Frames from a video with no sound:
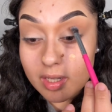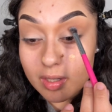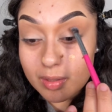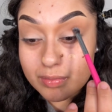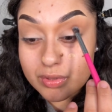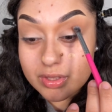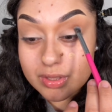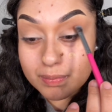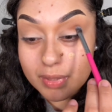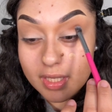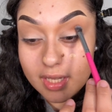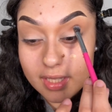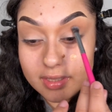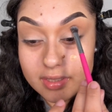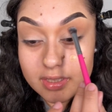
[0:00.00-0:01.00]
I'm just
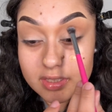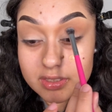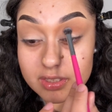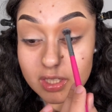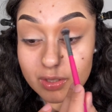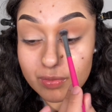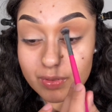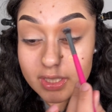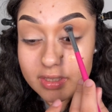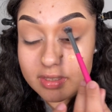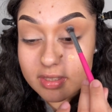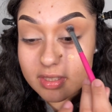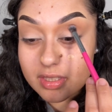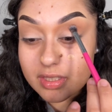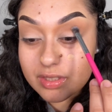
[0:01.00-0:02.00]
patting this
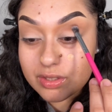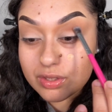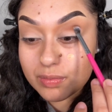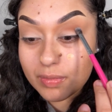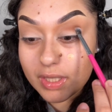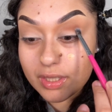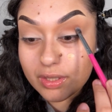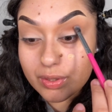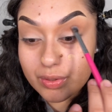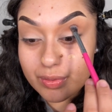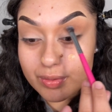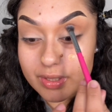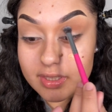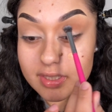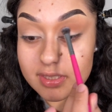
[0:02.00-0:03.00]
directly into my
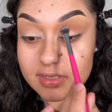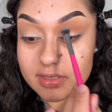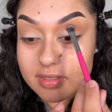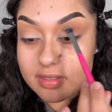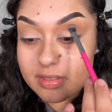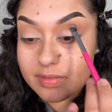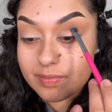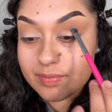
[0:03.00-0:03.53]
crease.